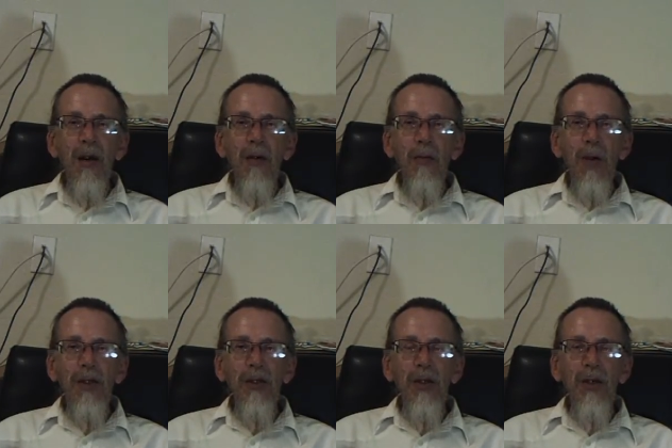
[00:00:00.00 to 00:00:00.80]
but
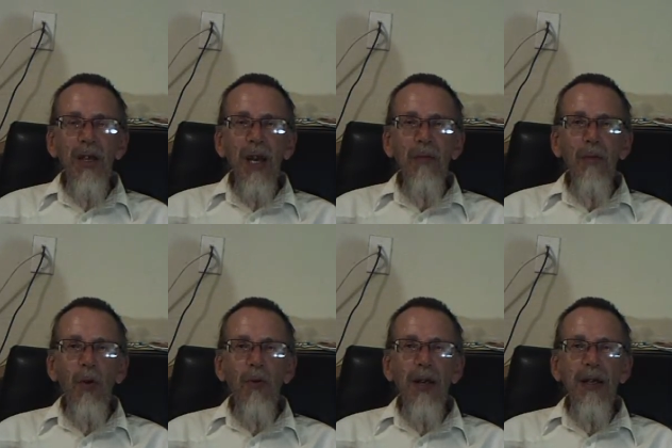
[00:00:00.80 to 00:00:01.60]
certainly I've
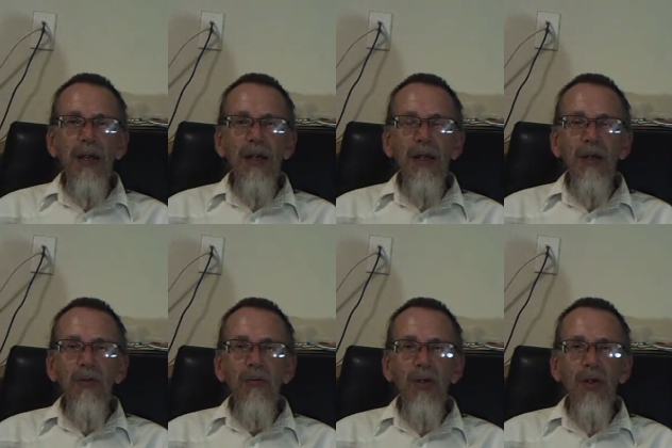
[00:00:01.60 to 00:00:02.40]
already
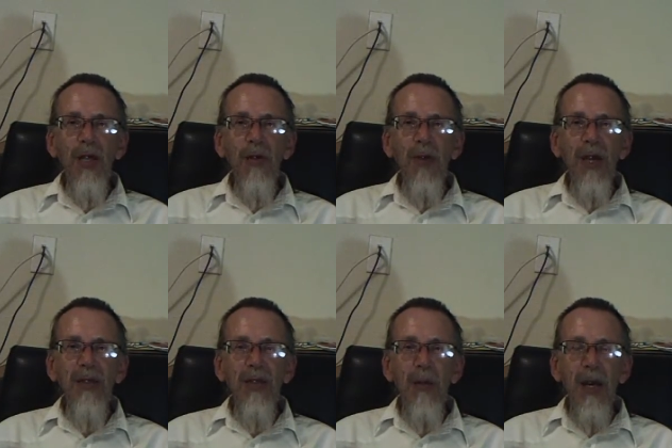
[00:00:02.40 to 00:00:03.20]
received that
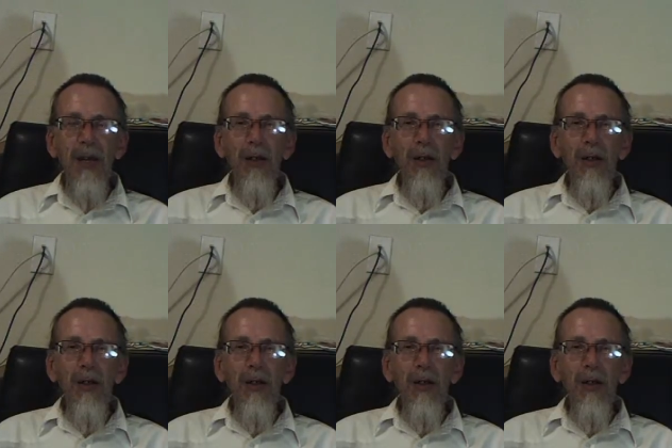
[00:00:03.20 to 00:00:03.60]
email.